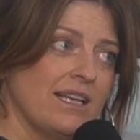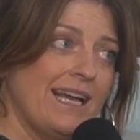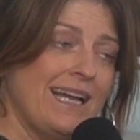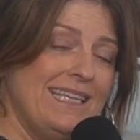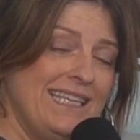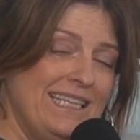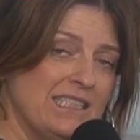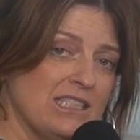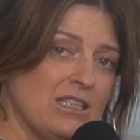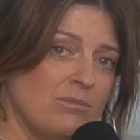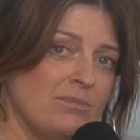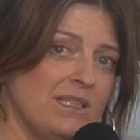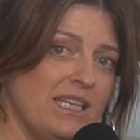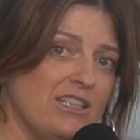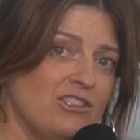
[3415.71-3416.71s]
I need
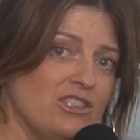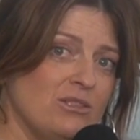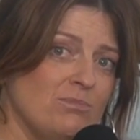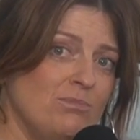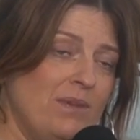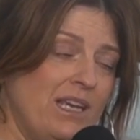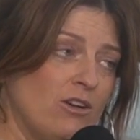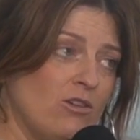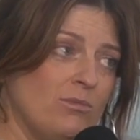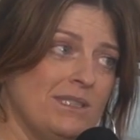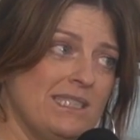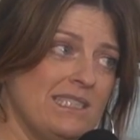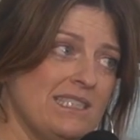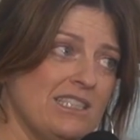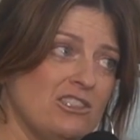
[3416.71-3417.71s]
somebody to just make all my
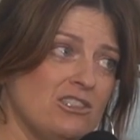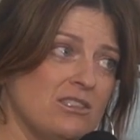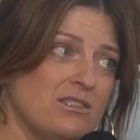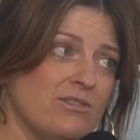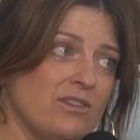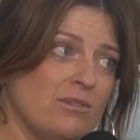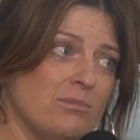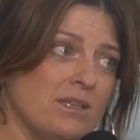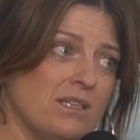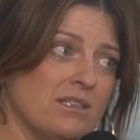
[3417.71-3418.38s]
decisions for me.